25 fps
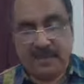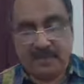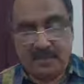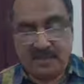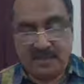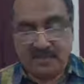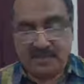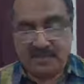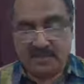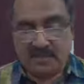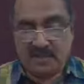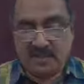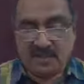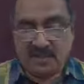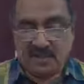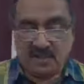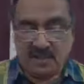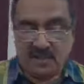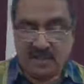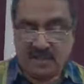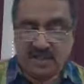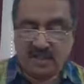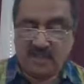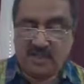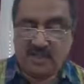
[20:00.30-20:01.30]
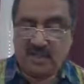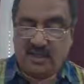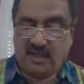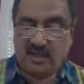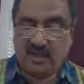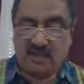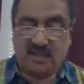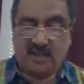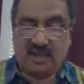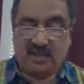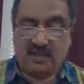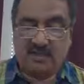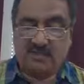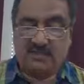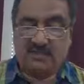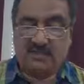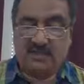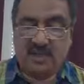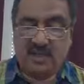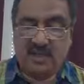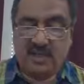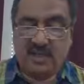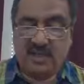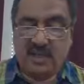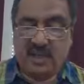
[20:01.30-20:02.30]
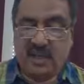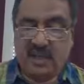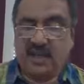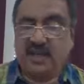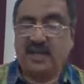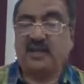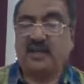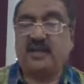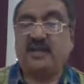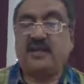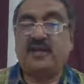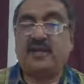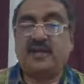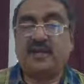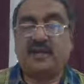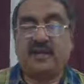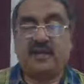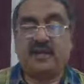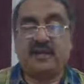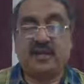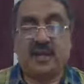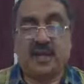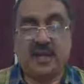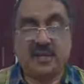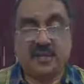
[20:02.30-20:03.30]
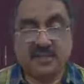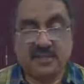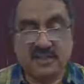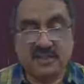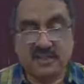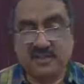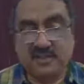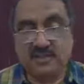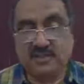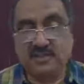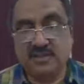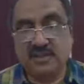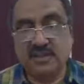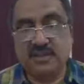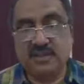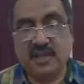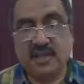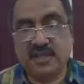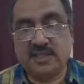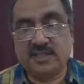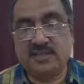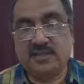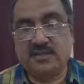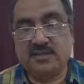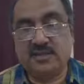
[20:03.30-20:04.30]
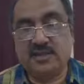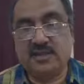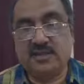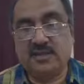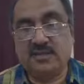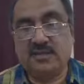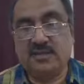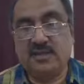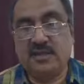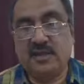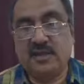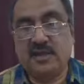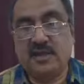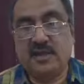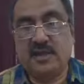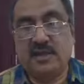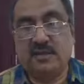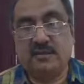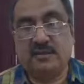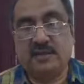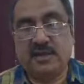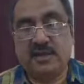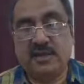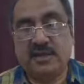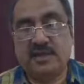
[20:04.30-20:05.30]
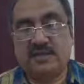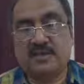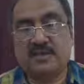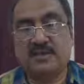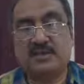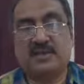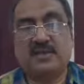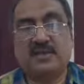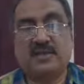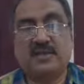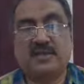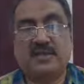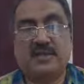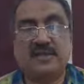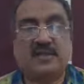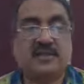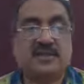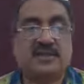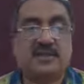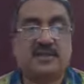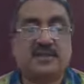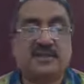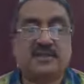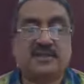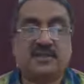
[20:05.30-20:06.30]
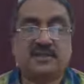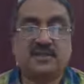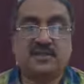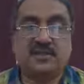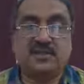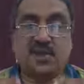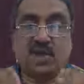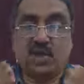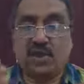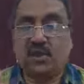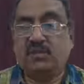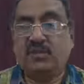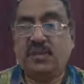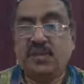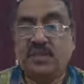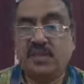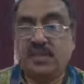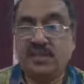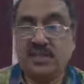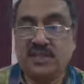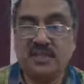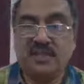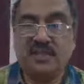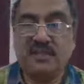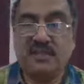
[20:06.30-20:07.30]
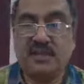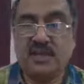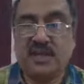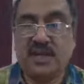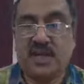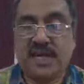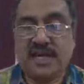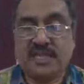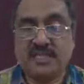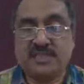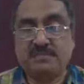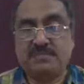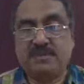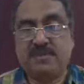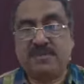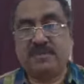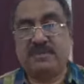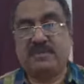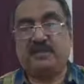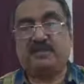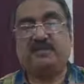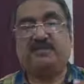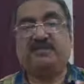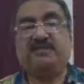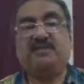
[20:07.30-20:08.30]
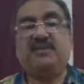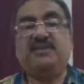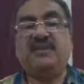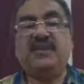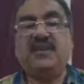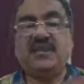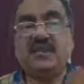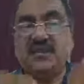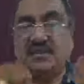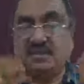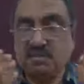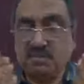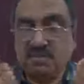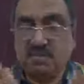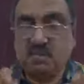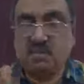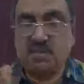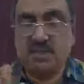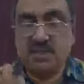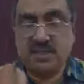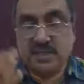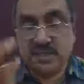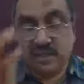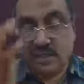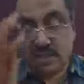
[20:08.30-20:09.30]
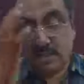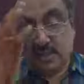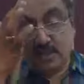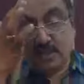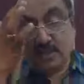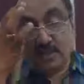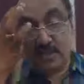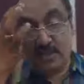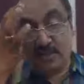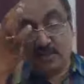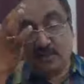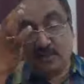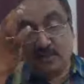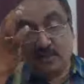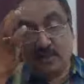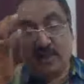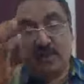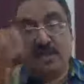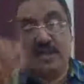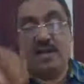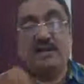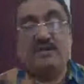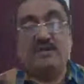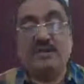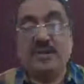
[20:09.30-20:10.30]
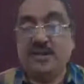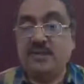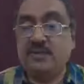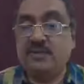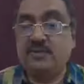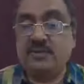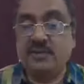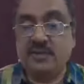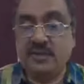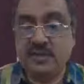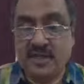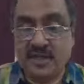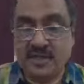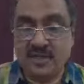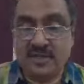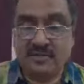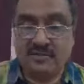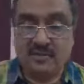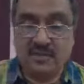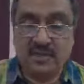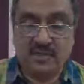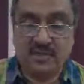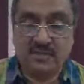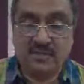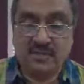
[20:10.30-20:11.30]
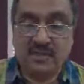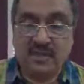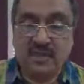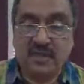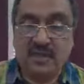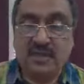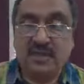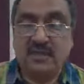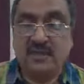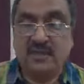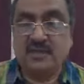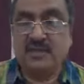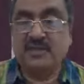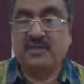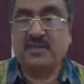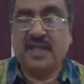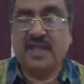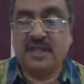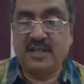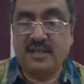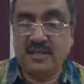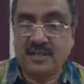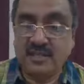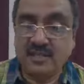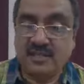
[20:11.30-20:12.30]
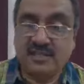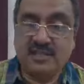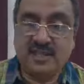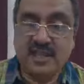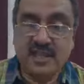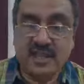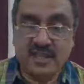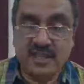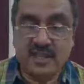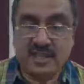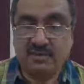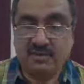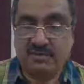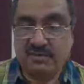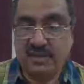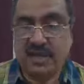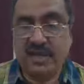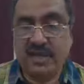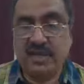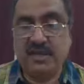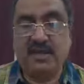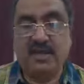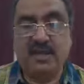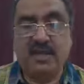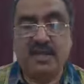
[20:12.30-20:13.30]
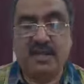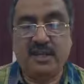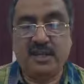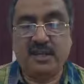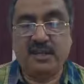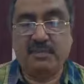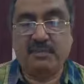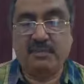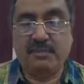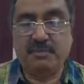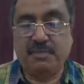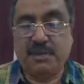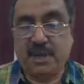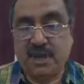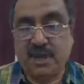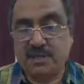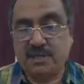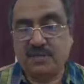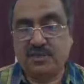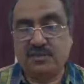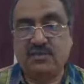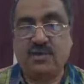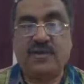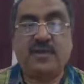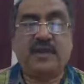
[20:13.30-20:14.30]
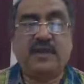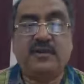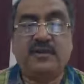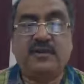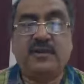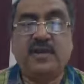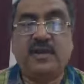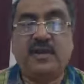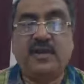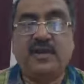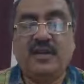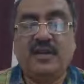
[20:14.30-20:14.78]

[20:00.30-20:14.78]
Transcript: this is a thing you have to see, and I'll see you in the next video, because documentation aspect needs more discussion. So I'll meet you in the next video. This is the end of my part one